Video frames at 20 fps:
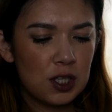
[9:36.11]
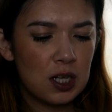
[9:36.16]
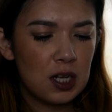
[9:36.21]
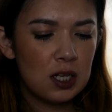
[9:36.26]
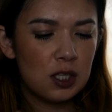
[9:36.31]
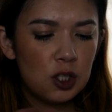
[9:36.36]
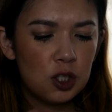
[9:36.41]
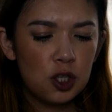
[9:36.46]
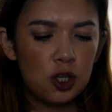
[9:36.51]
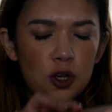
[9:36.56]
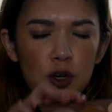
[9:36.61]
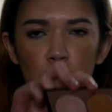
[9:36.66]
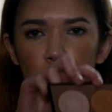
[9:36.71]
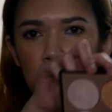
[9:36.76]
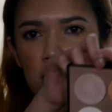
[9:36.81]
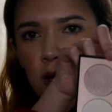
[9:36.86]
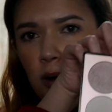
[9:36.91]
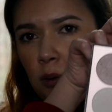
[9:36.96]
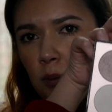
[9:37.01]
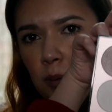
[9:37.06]
These two
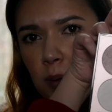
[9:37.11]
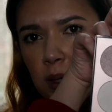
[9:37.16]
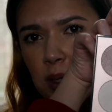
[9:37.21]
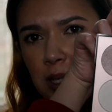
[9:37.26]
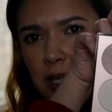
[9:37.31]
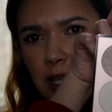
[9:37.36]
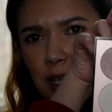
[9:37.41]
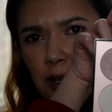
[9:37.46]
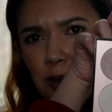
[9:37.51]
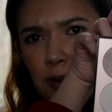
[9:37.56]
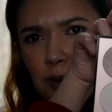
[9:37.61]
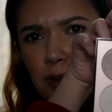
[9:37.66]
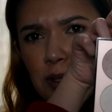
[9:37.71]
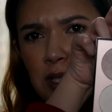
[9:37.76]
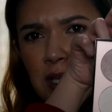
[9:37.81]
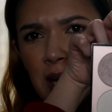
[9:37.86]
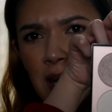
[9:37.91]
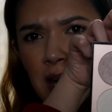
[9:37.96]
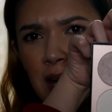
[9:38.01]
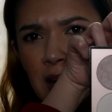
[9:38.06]
I don't really use